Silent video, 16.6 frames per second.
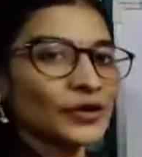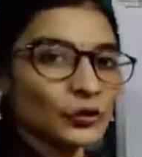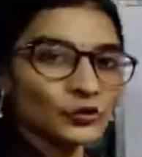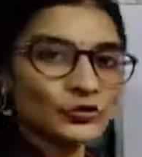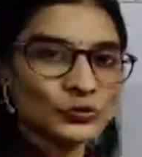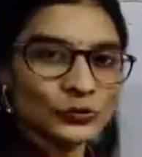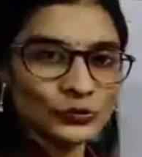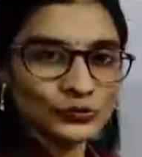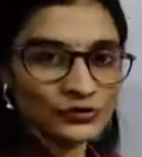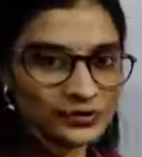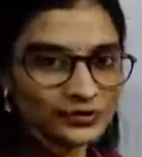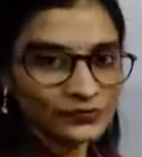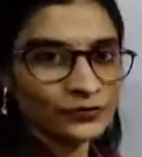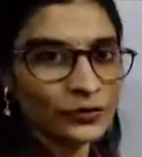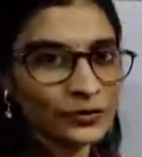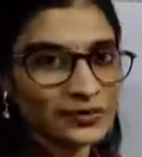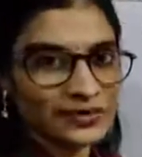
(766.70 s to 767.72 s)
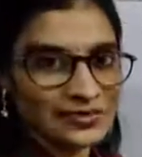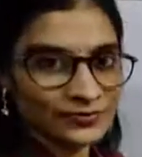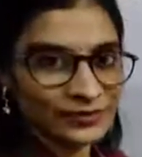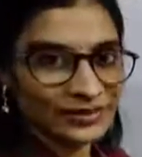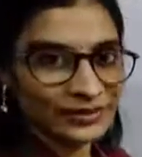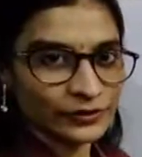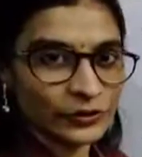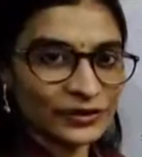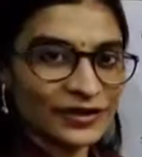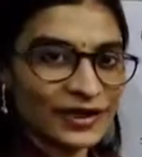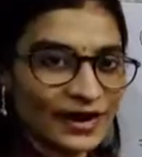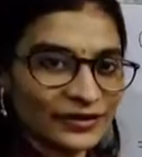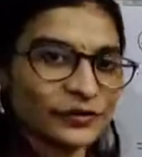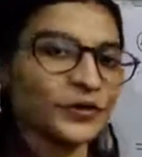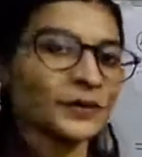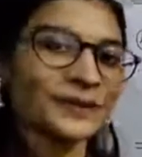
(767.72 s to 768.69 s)
out solution for this particular
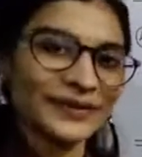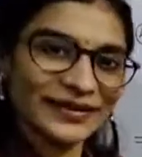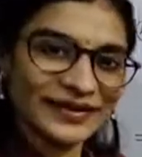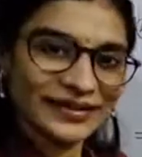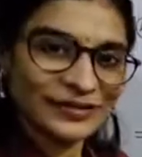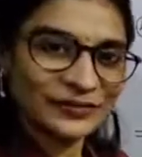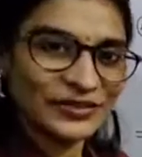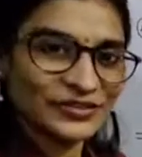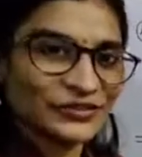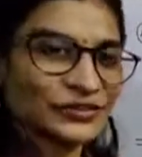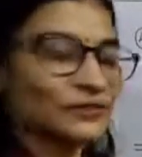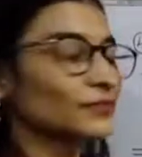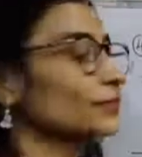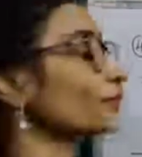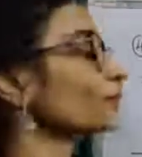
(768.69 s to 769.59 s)
kind of equation.